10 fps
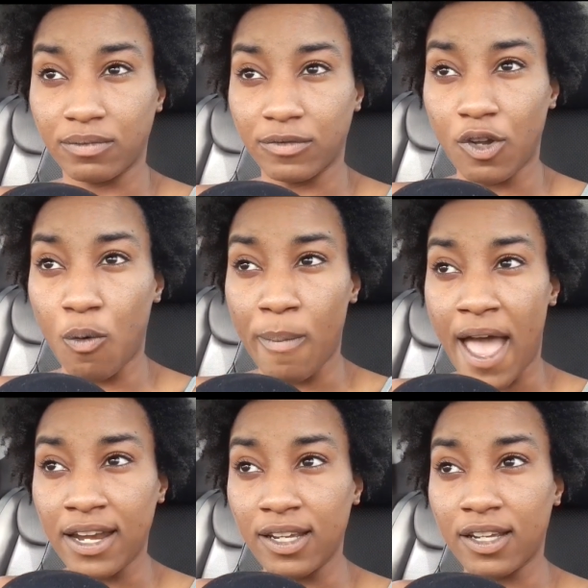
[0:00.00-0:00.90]

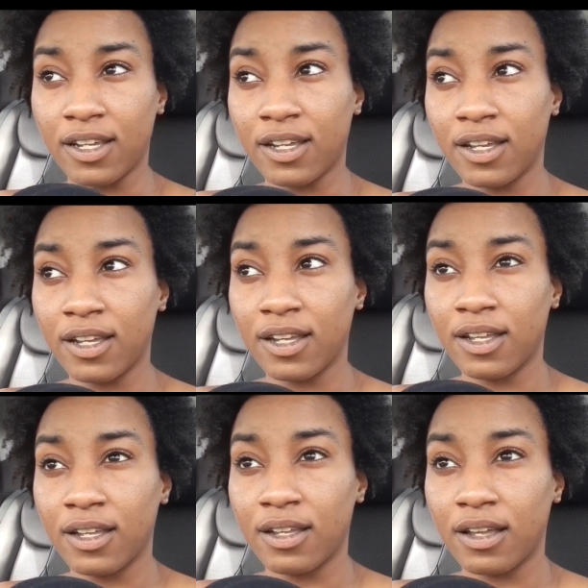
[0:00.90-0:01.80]
nomadic,
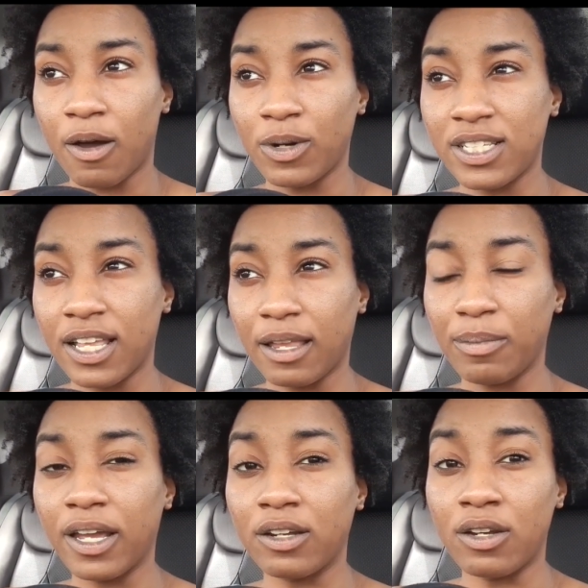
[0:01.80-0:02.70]
I want to say, like,
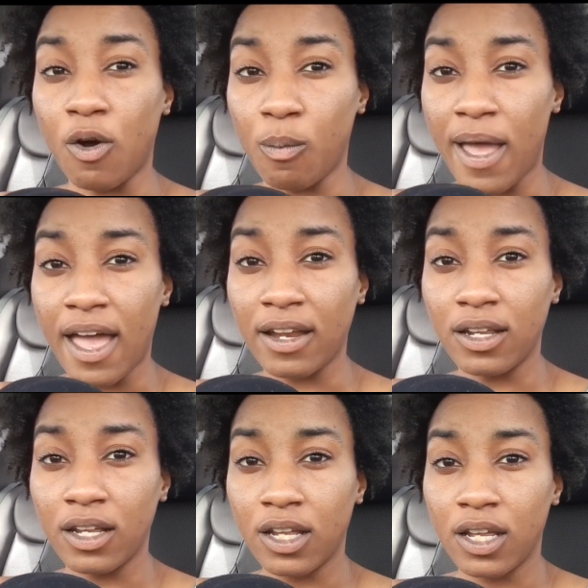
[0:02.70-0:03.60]
being a
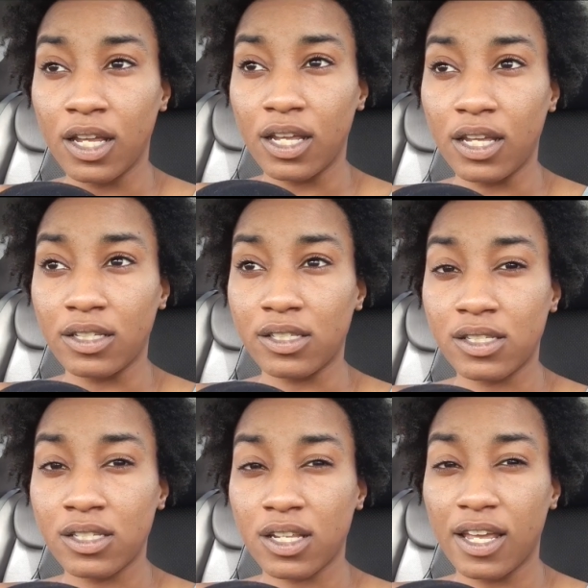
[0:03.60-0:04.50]
nomad,
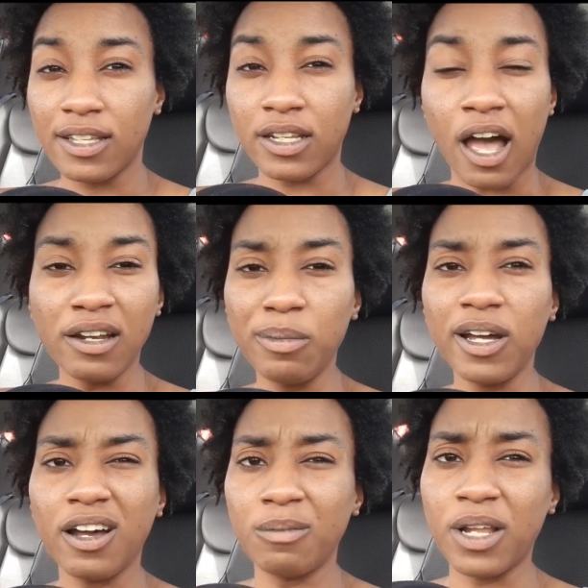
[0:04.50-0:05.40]
it's kind of
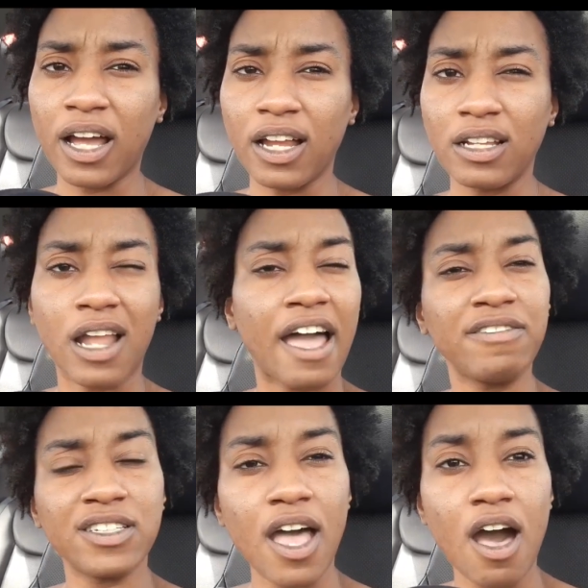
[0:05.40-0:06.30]
become like a
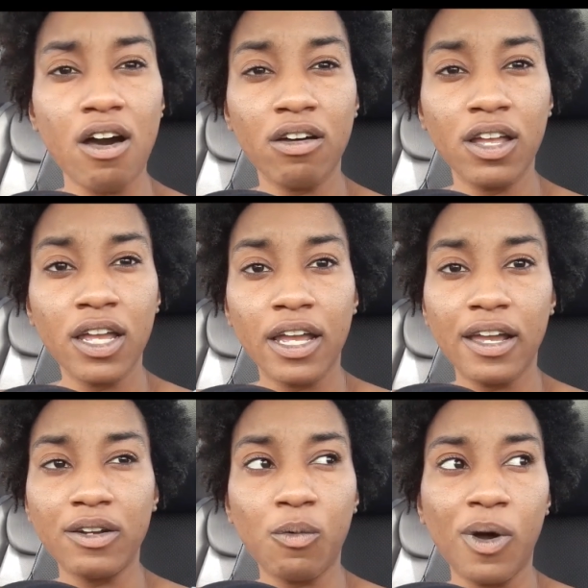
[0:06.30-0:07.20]
lifestyle
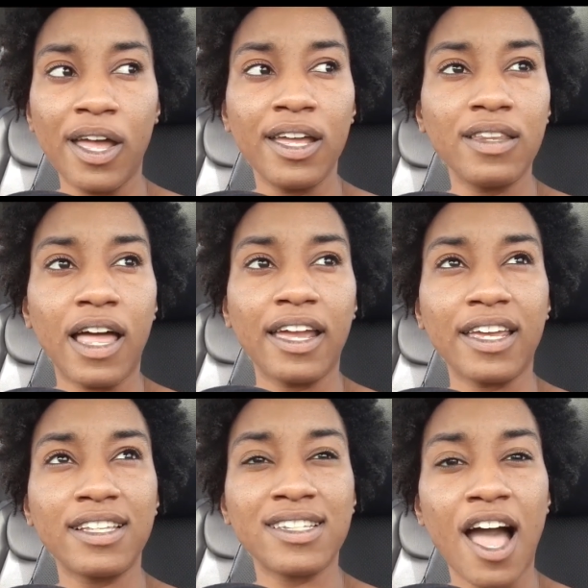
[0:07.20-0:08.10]
in a way. Like,
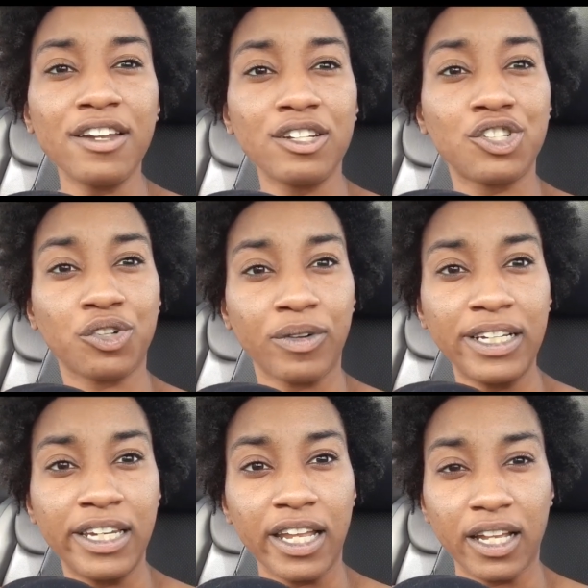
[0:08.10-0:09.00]
it's kind of
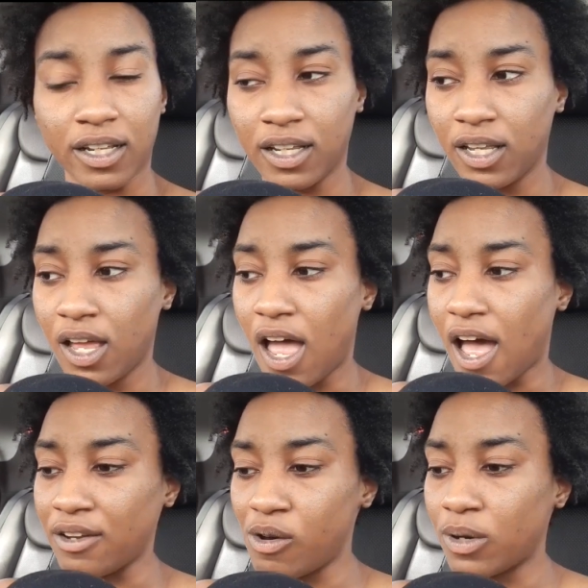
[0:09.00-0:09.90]
trending.
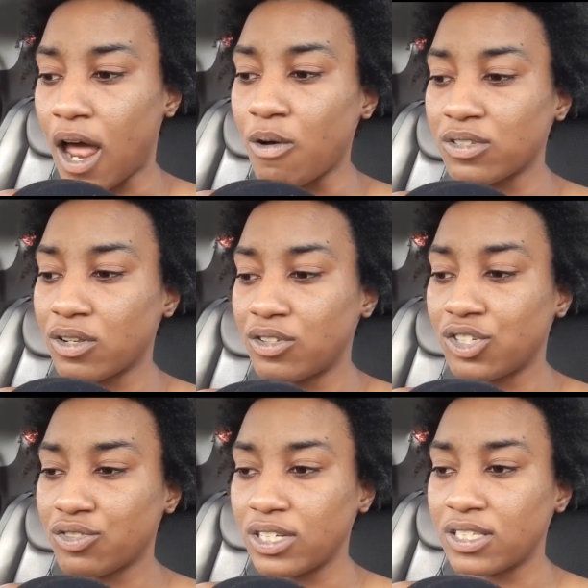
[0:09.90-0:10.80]
I know when I was on the
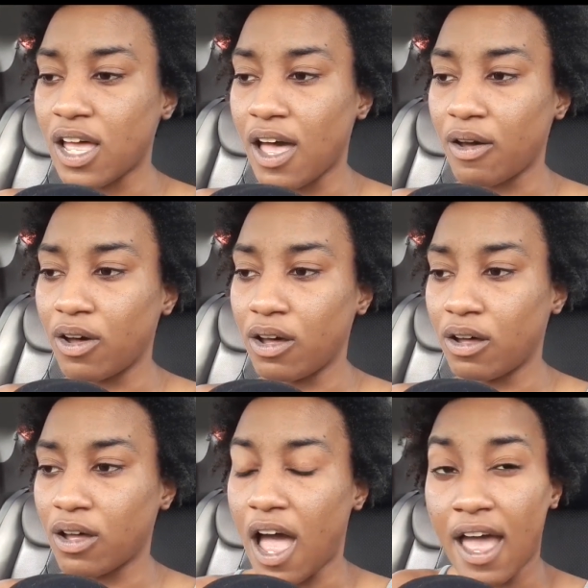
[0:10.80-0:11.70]
streets, I
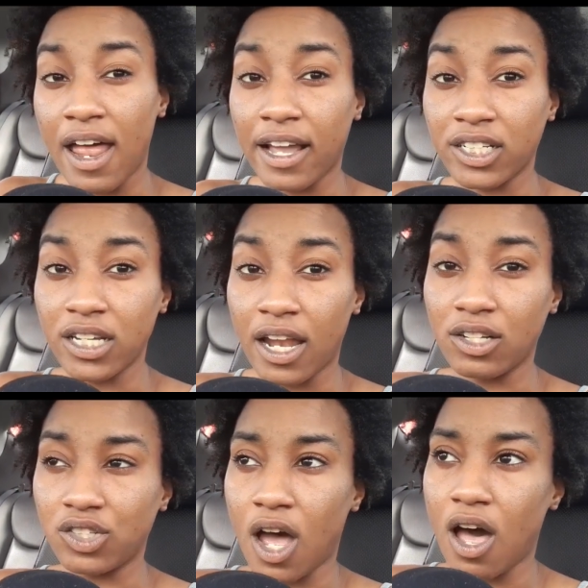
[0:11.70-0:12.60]
had actually had
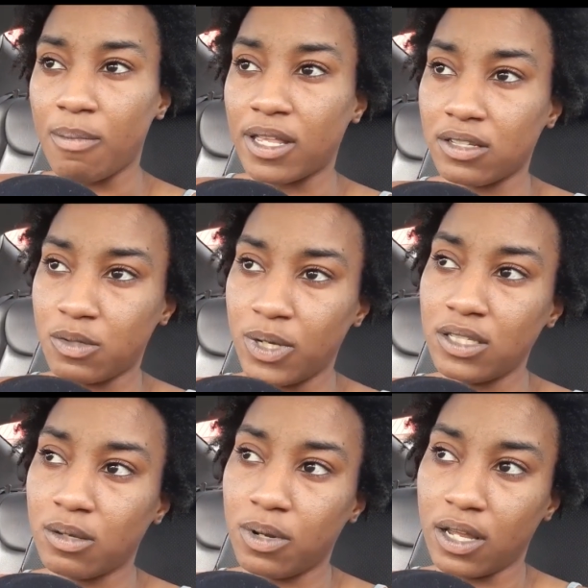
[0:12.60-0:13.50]
a job at this
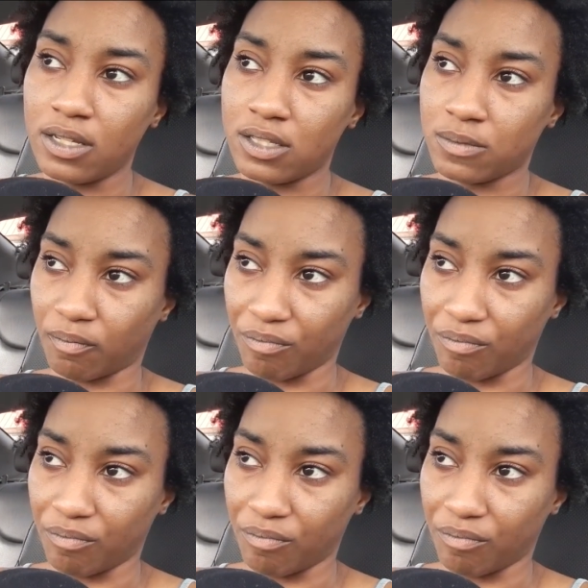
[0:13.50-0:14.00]
pizza place.